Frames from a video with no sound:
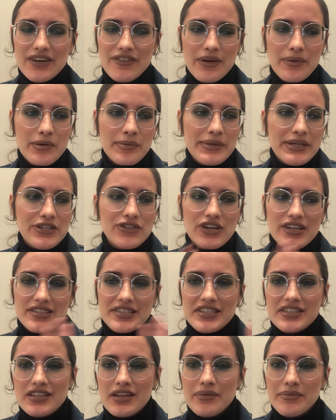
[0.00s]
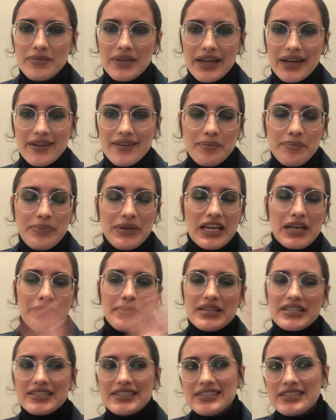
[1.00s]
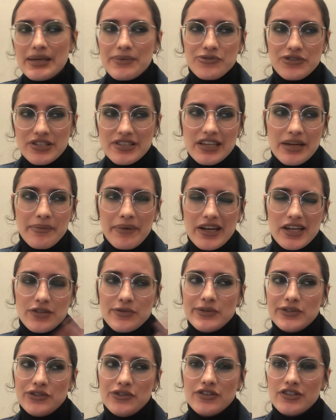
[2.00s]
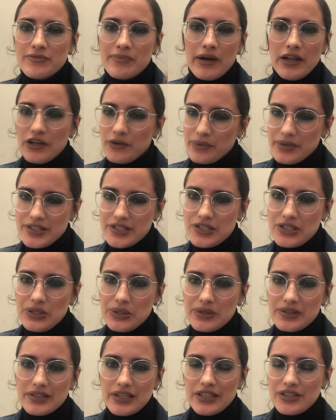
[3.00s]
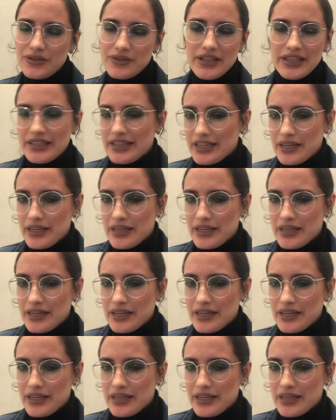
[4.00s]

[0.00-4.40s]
If I'm going to be addressing some big misconceptions, I might as well do the smaller ones too, because I do think they